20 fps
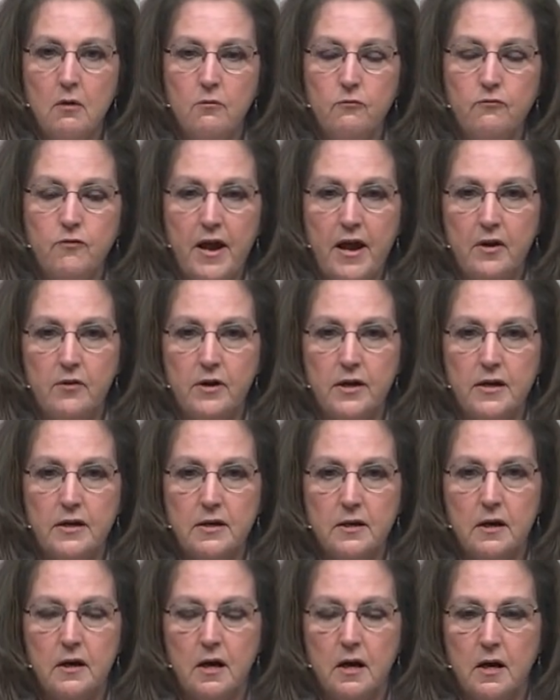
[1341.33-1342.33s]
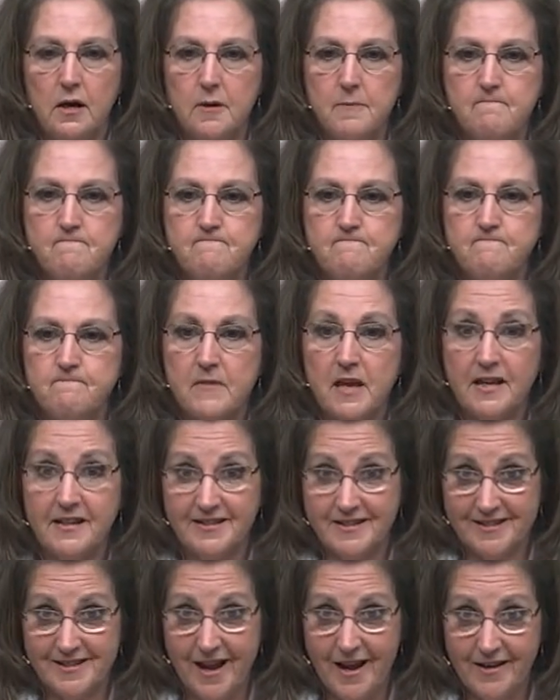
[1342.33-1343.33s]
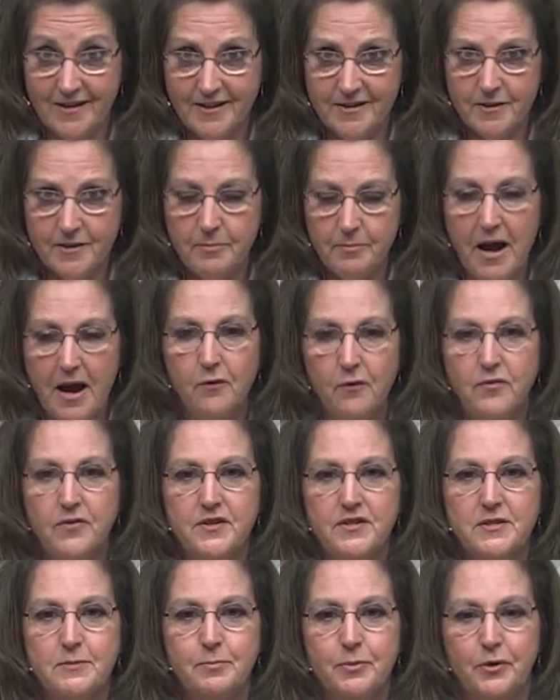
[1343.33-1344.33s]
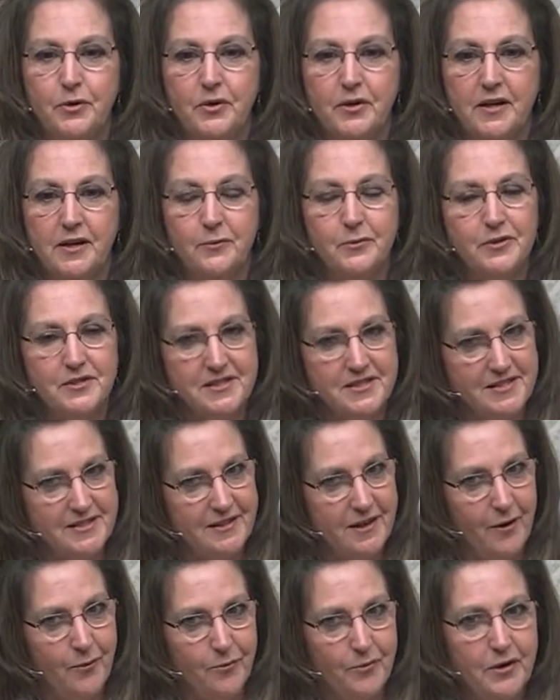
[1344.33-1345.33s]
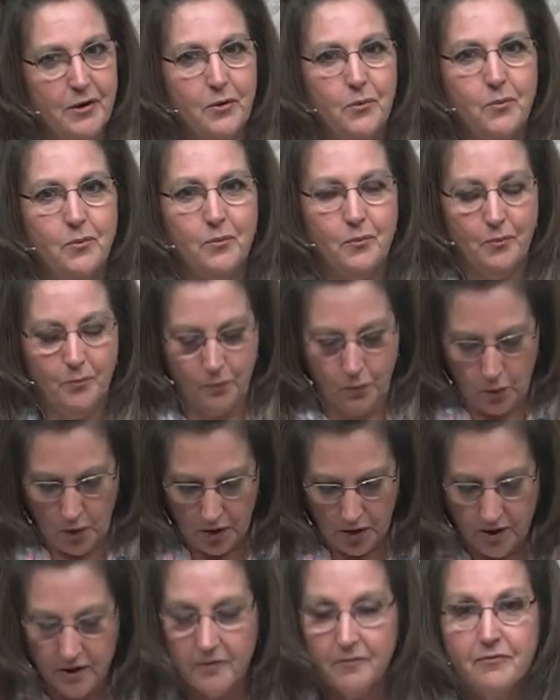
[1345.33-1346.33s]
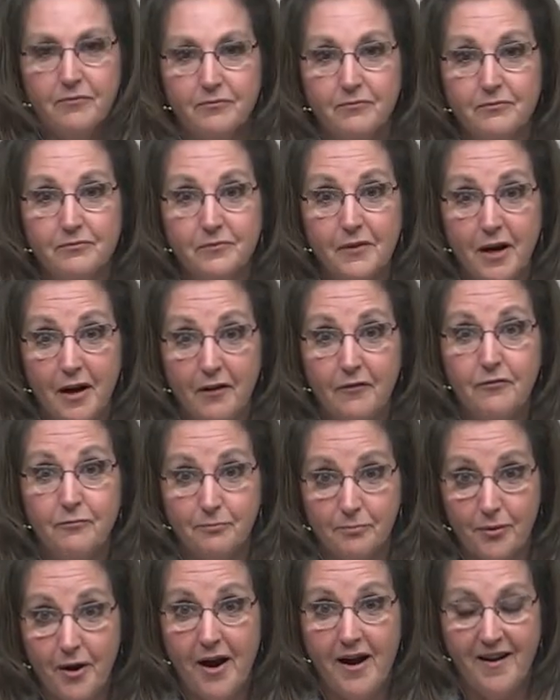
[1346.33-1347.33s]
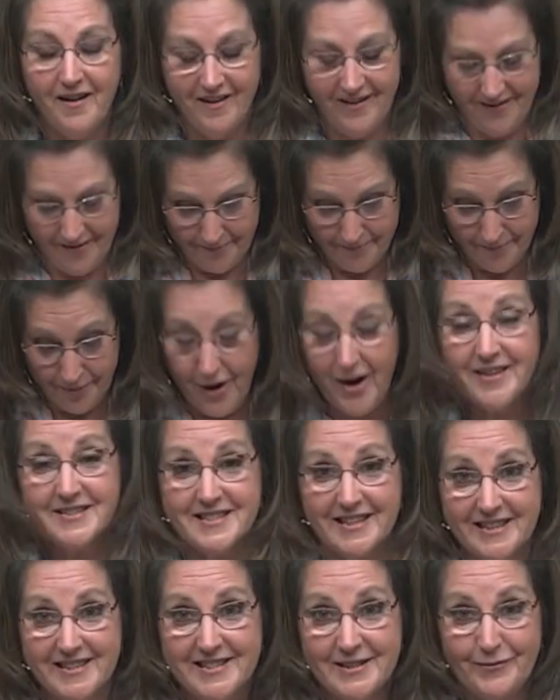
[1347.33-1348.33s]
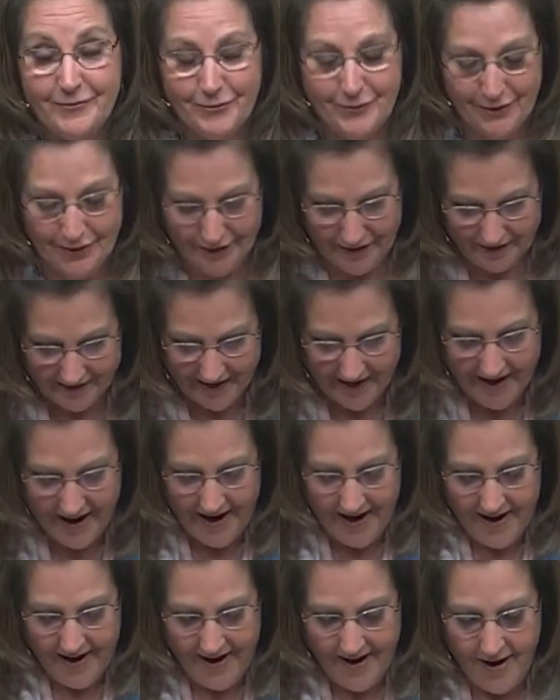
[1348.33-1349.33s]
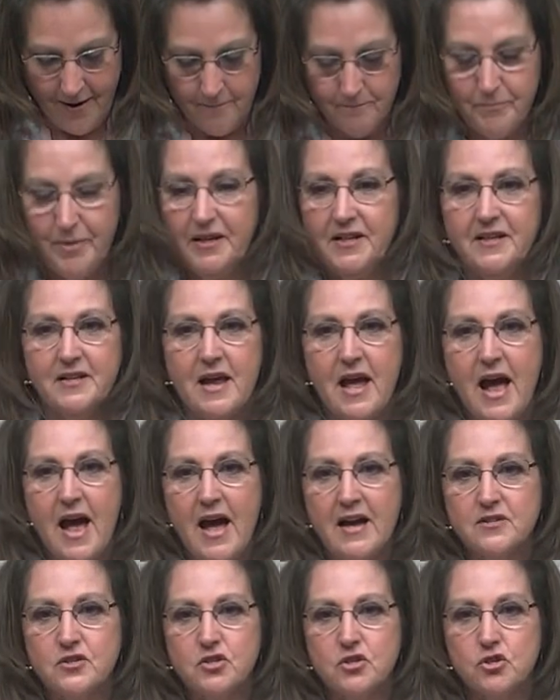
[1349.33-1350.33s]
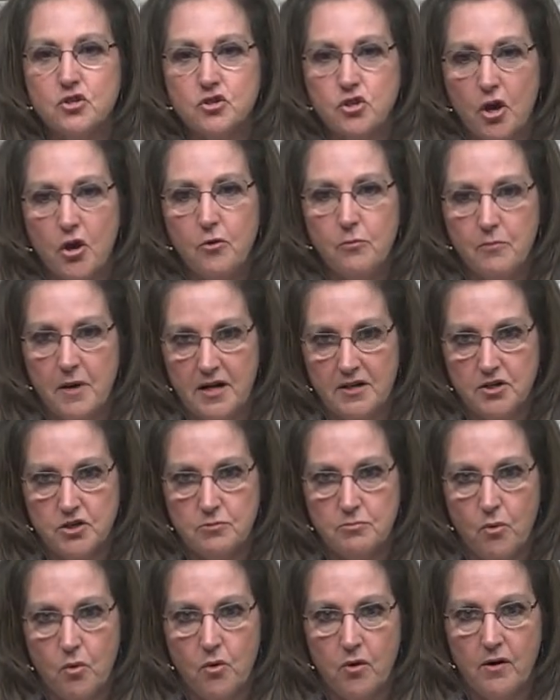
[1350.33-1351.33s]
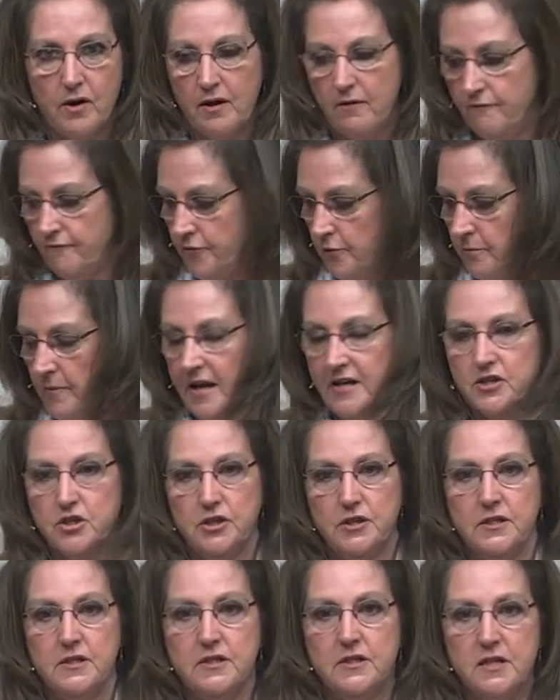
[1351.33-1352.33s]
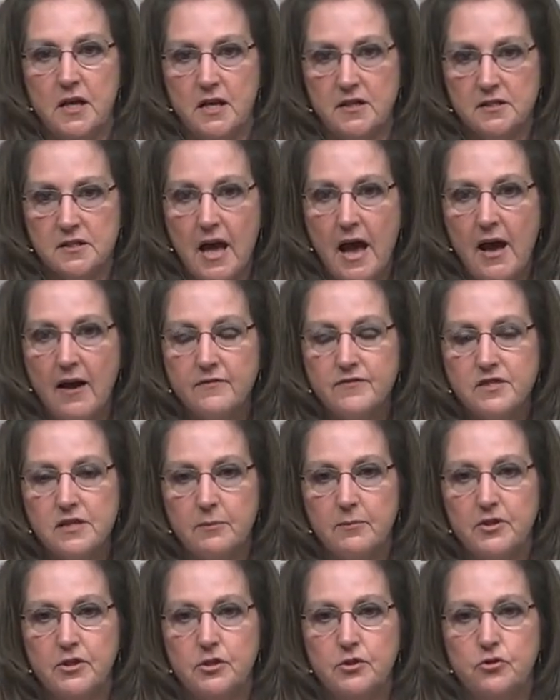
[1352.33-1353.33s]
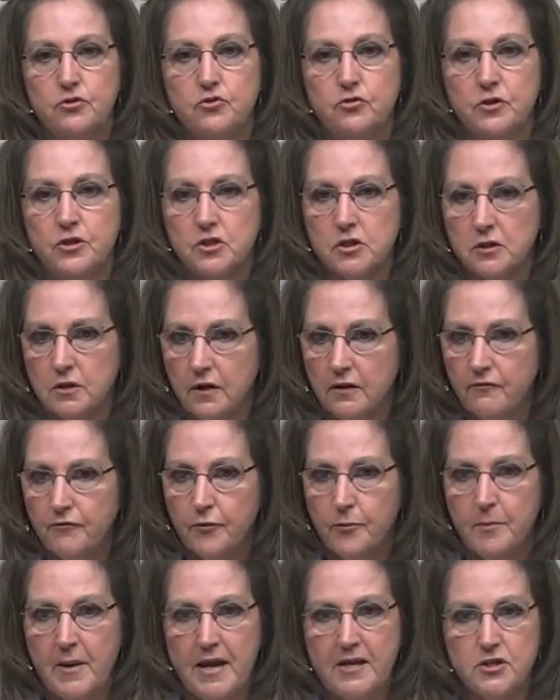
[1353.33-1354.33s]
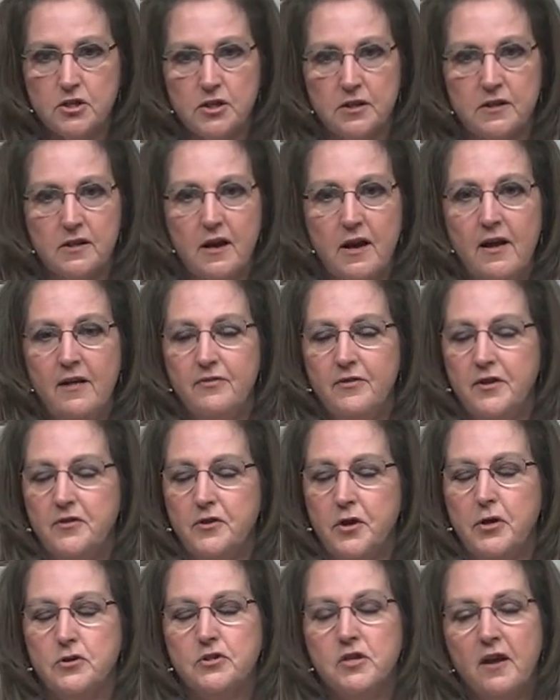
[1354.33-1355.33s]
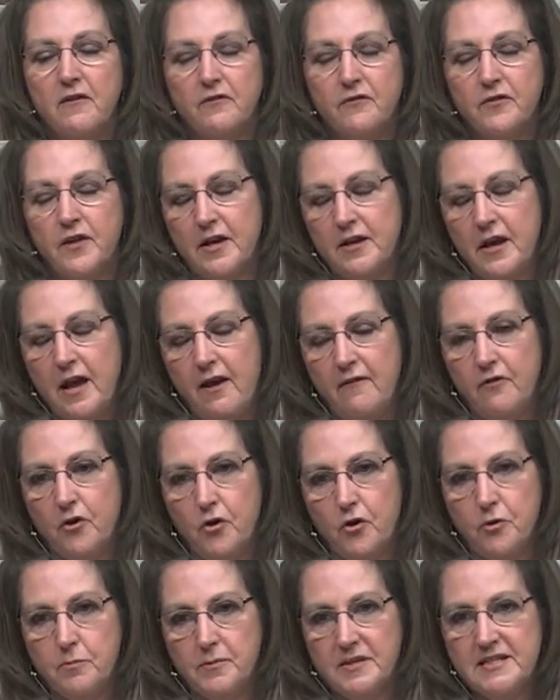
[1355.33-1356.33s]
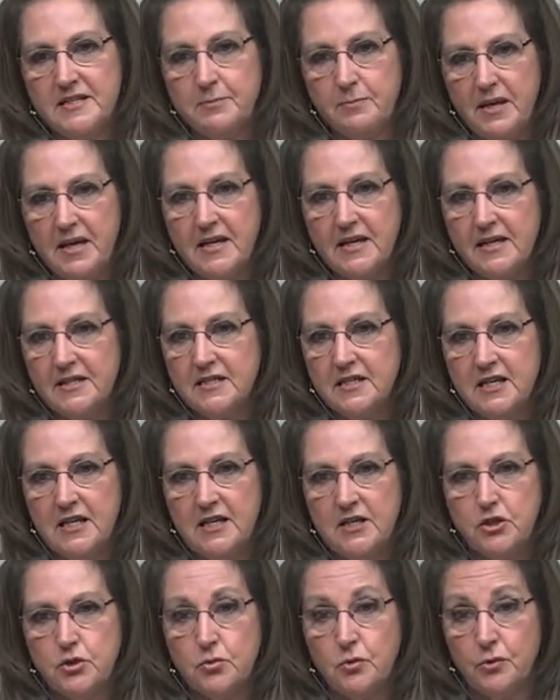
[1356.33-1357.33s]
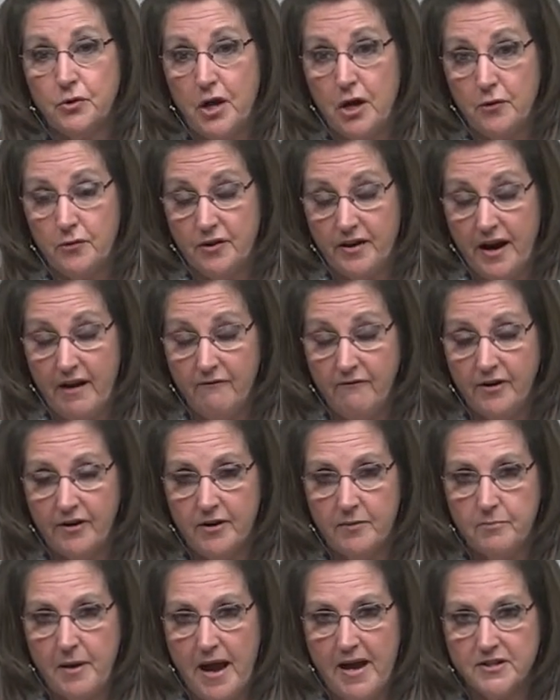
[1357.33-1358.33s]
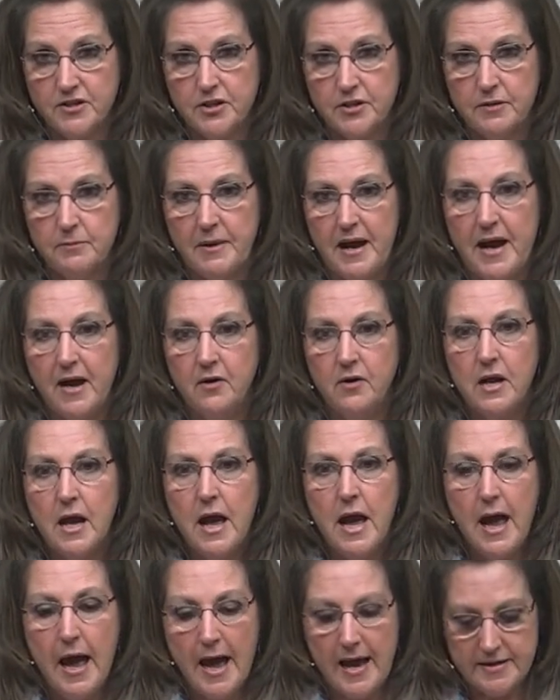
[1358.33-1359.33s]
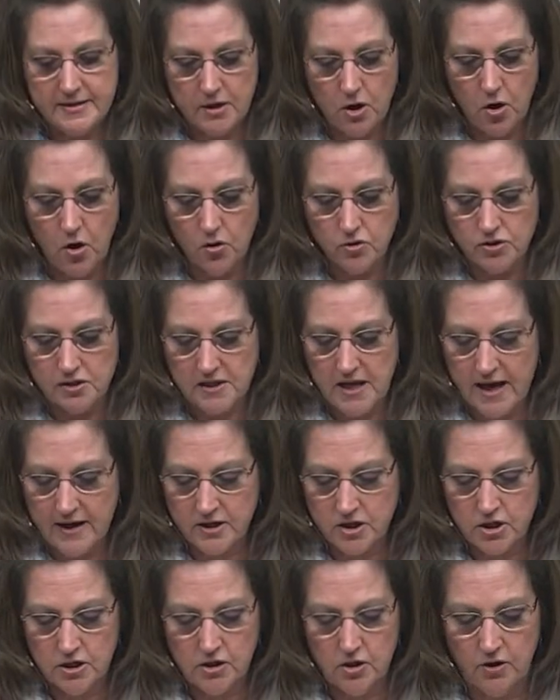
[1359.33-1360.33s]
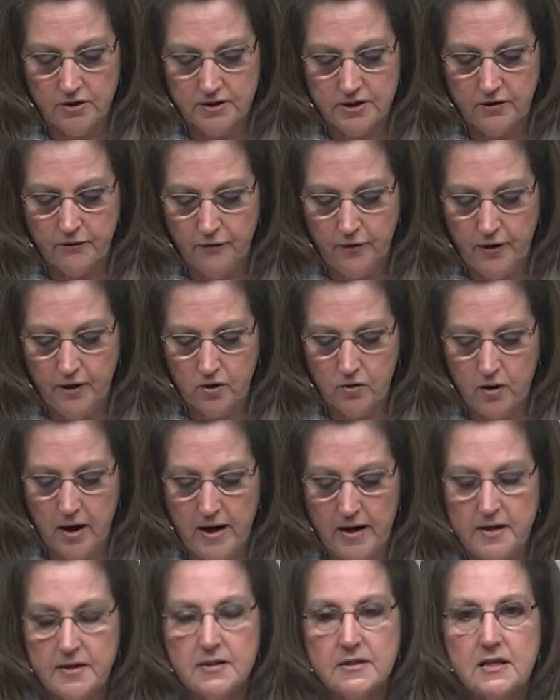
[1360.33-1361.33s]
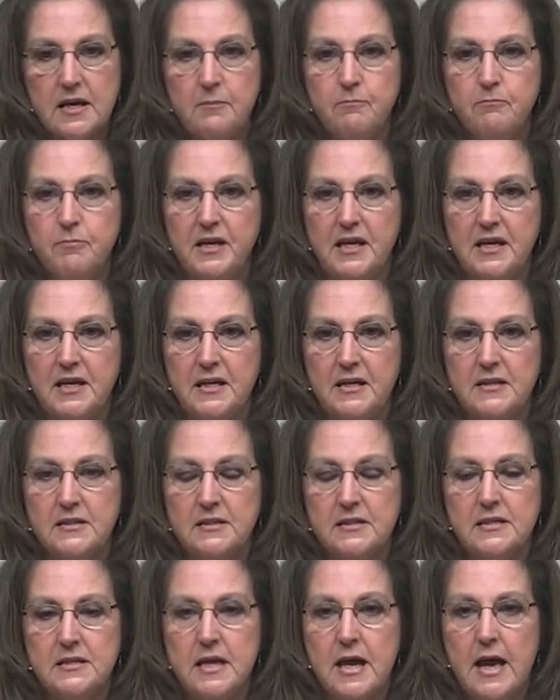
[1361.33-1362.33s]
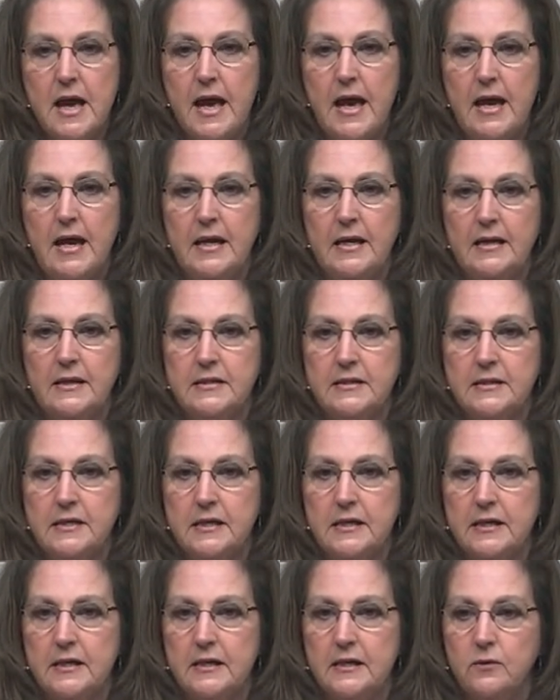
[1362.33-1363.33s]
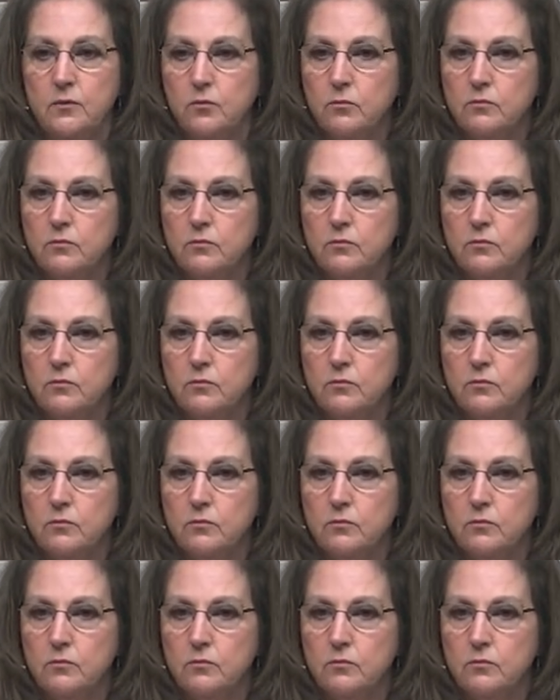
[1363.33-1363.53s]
Very um, excited about this book. It was a real work of, of pro a process of work, um, but it has so much more information. It does have some of the nutritional information that those have, that have heard me speak and teach will know that I'm very passionate about. Has a whole section on different grains and beans and uh,